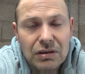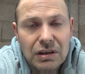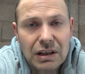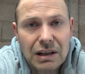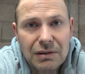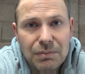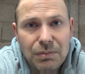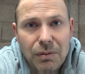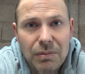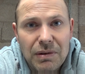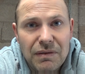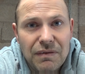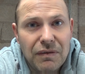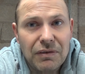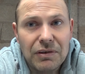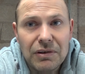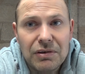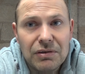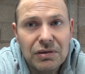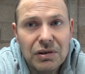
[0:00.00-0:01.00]
So that's probably
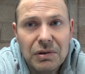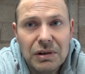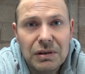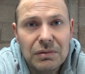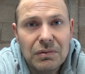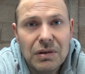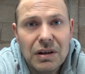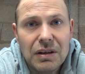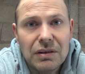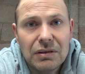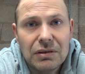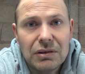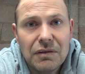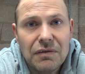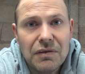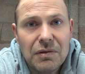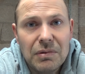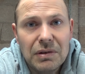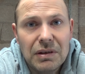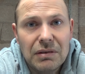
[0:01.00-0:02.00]
1,500 quid's worth of
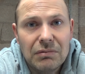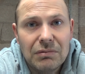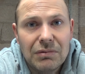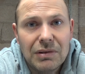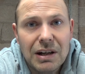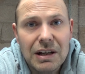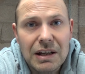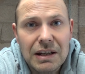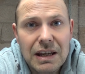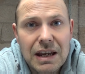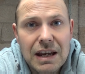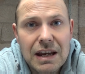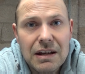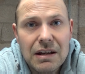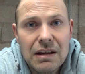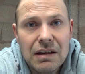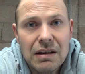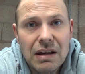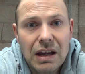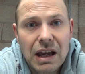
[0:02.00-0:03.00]
stuff that we didn't really
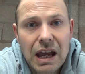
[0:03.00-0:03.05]
need.